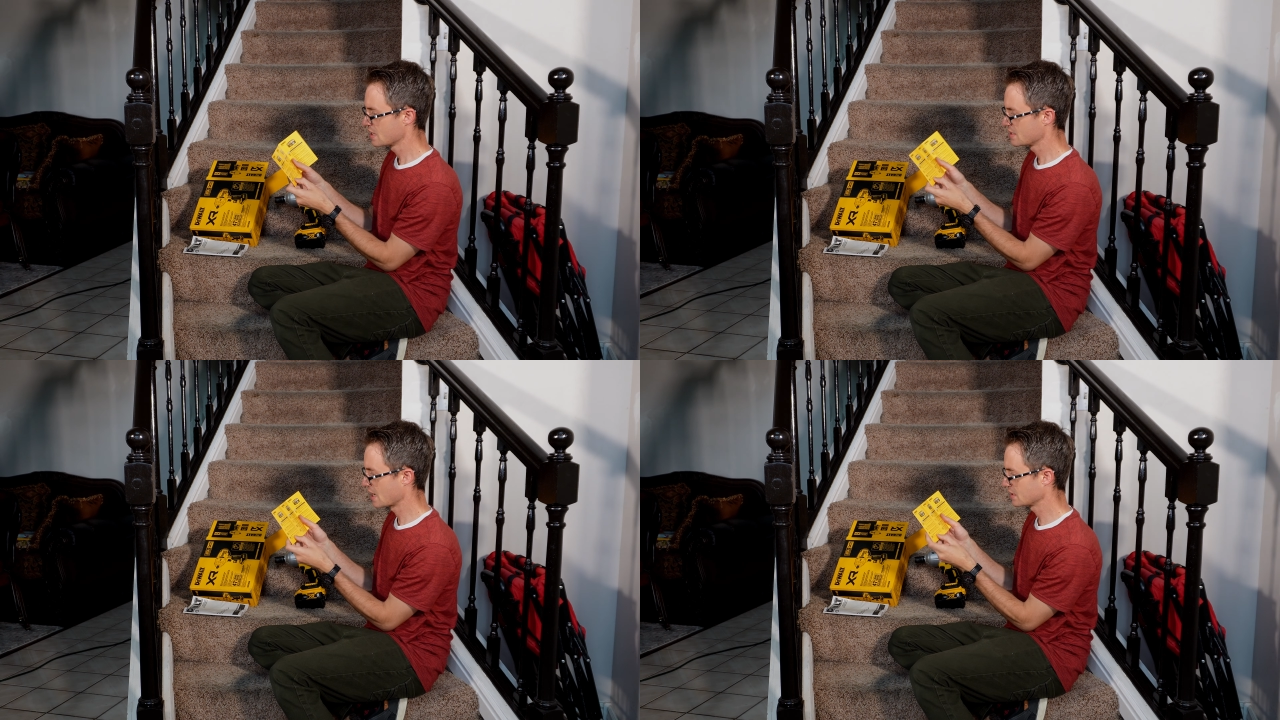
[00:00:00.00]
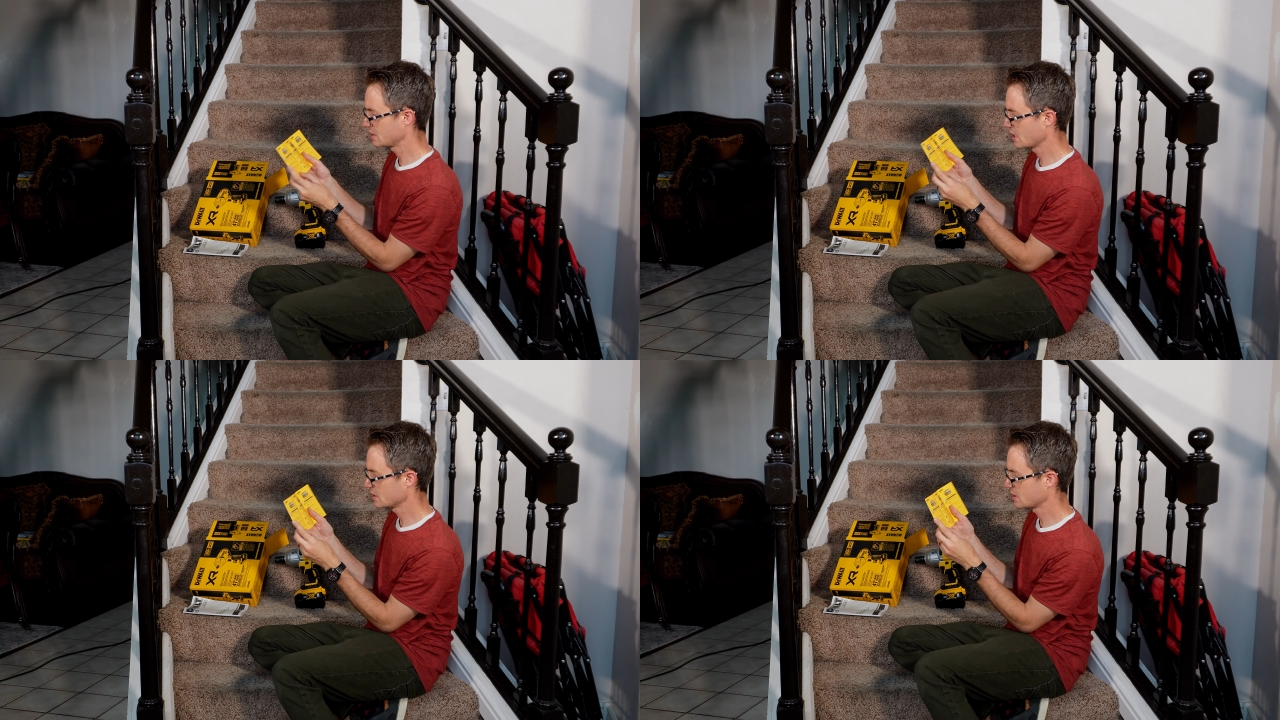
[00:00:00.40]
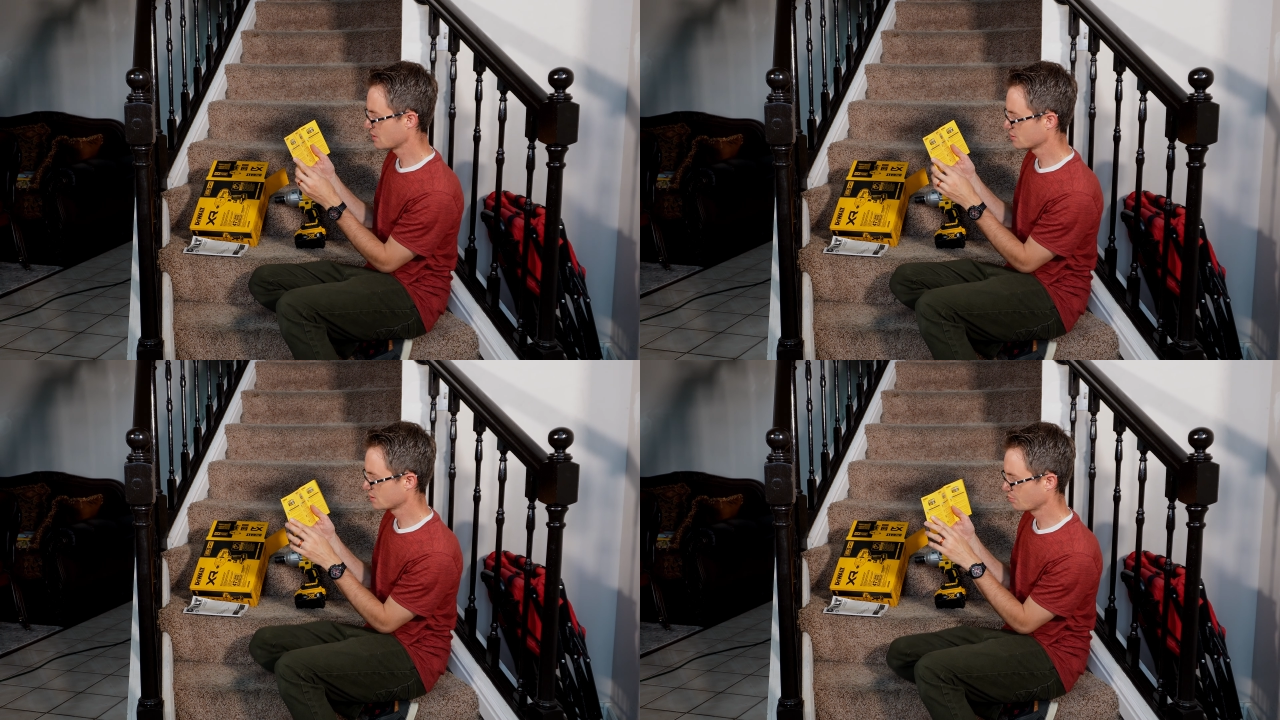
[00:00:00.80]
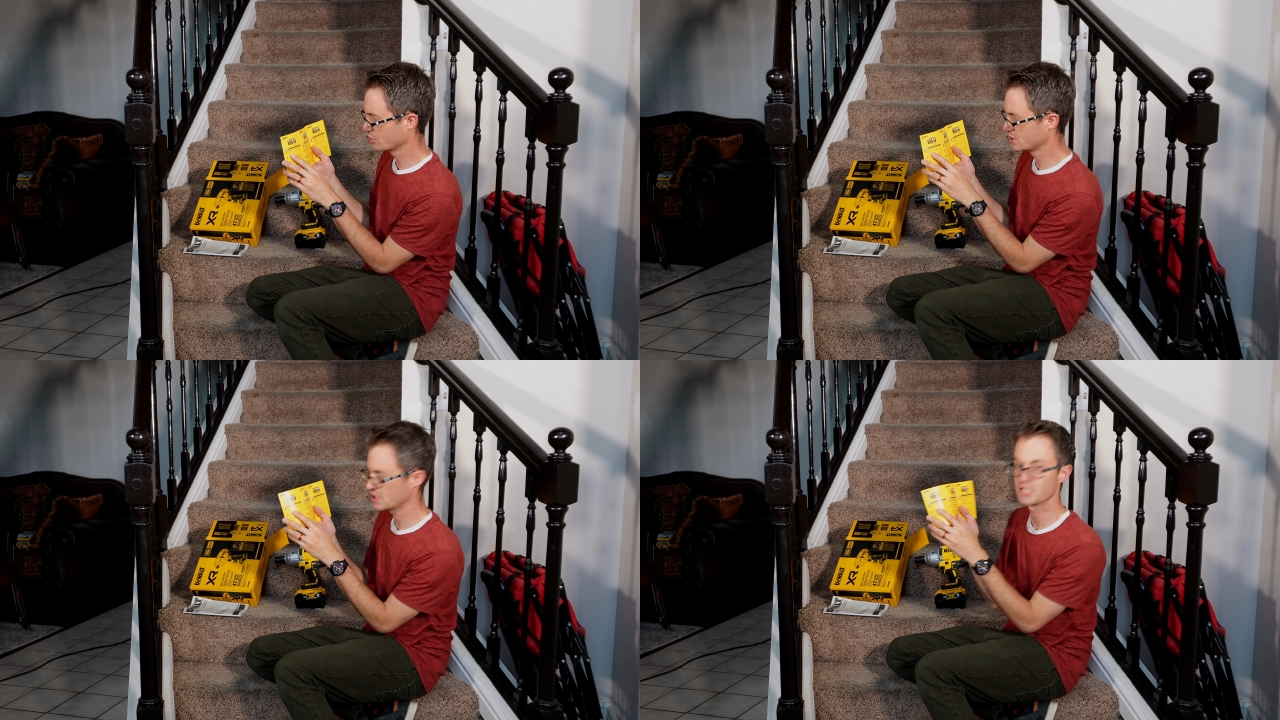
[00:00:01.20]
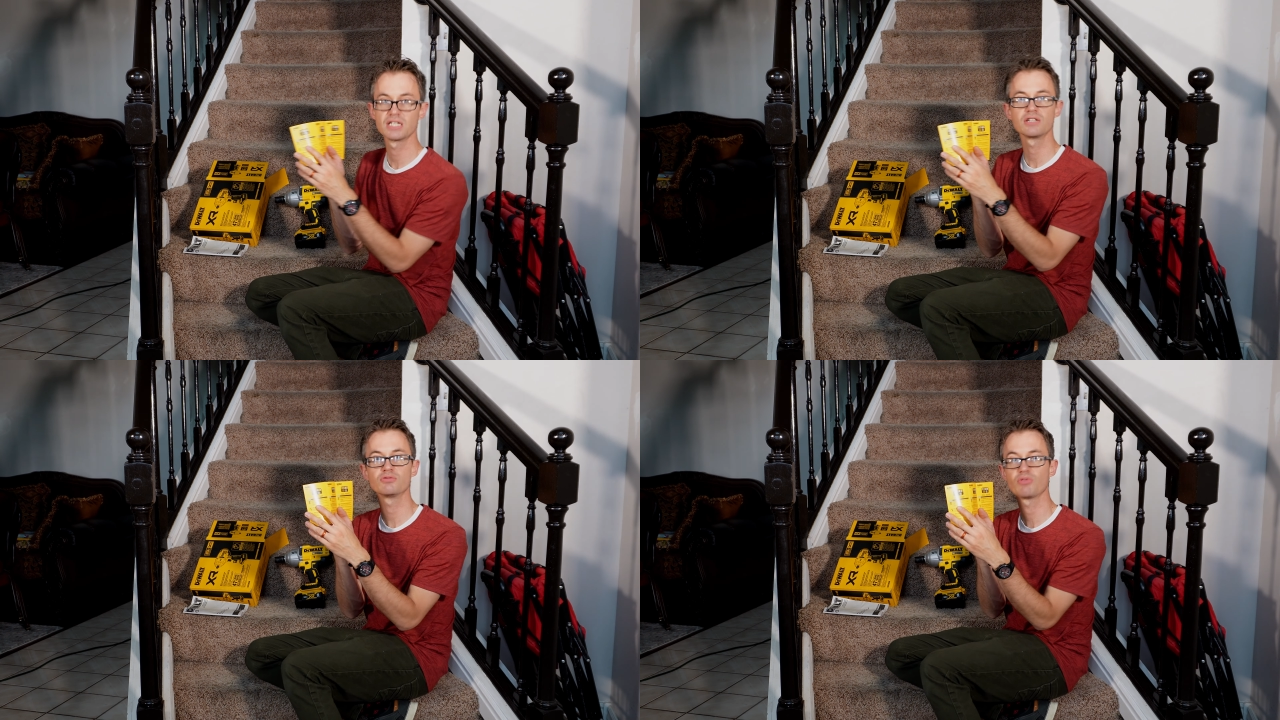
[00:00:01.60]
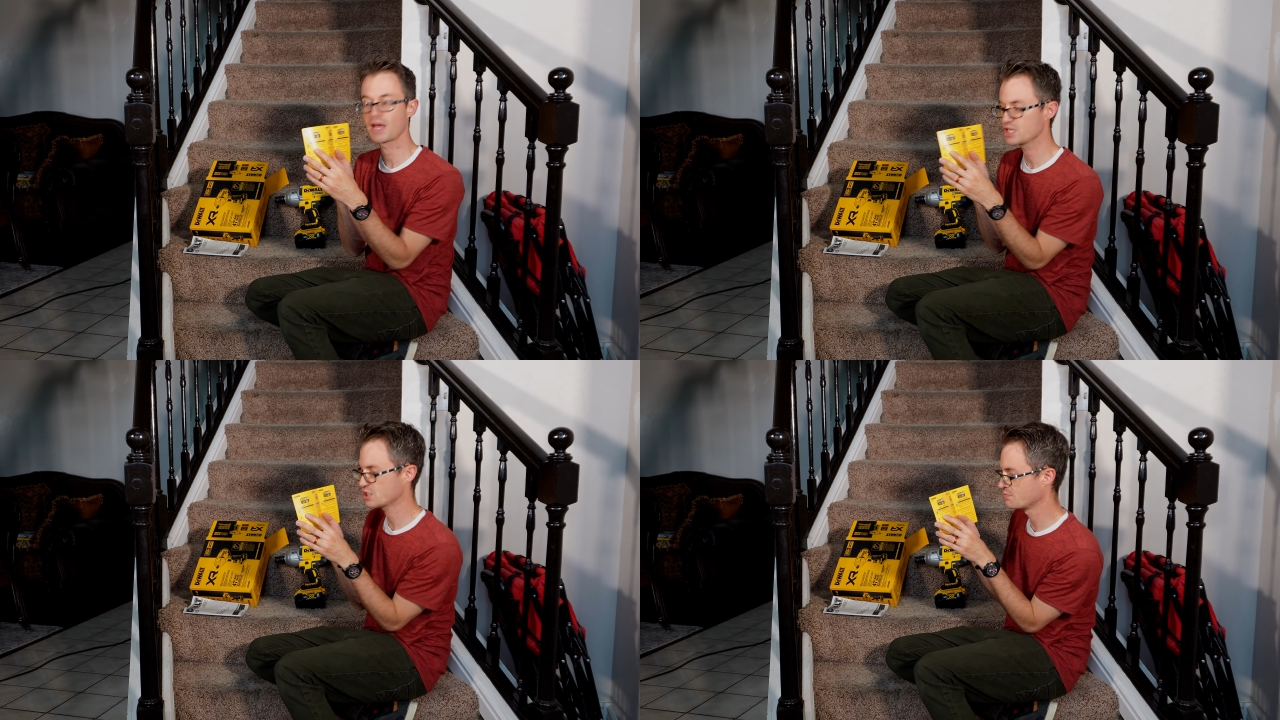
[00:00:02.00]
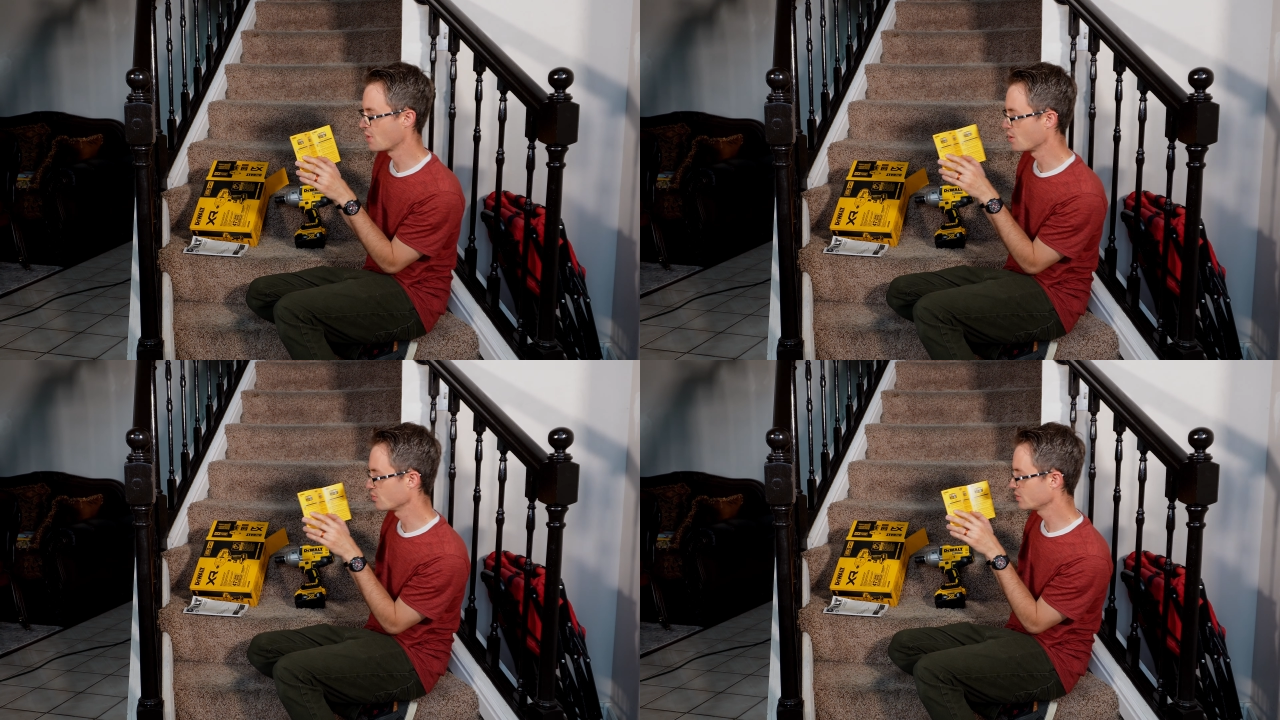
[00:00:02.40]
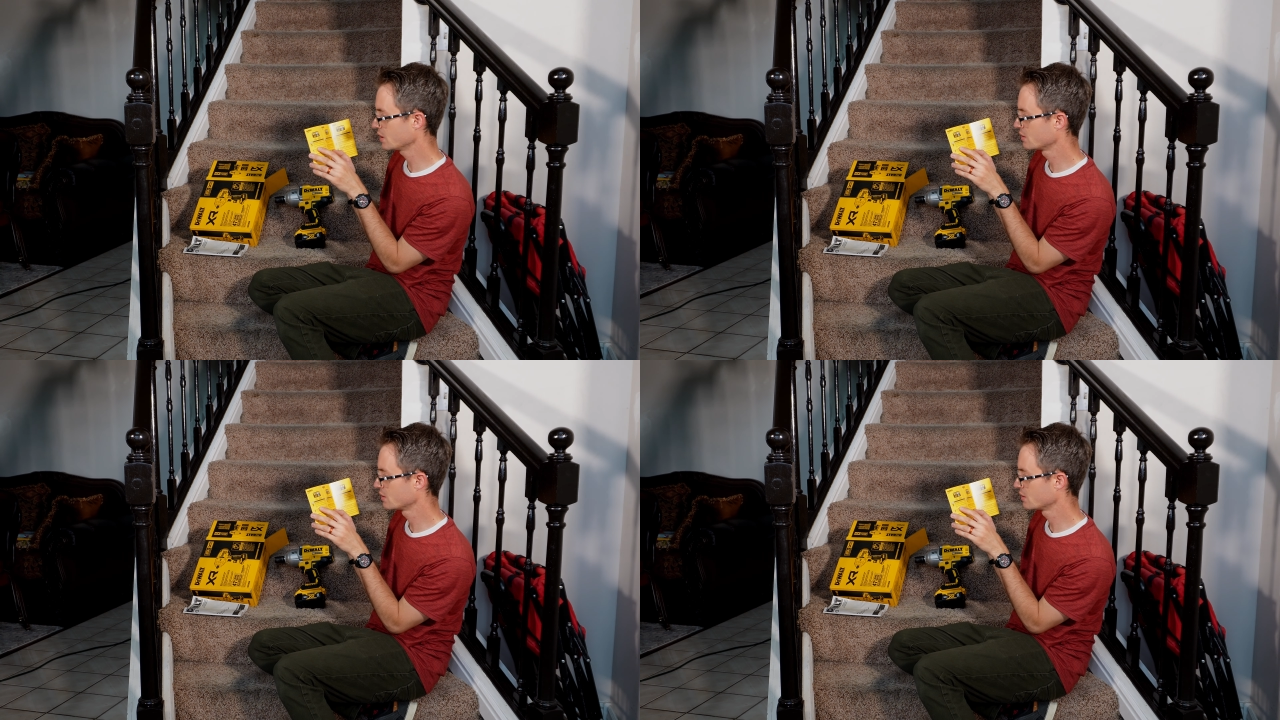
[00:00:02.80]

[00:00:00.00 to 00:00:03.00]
that says that there's a precision wrench mode,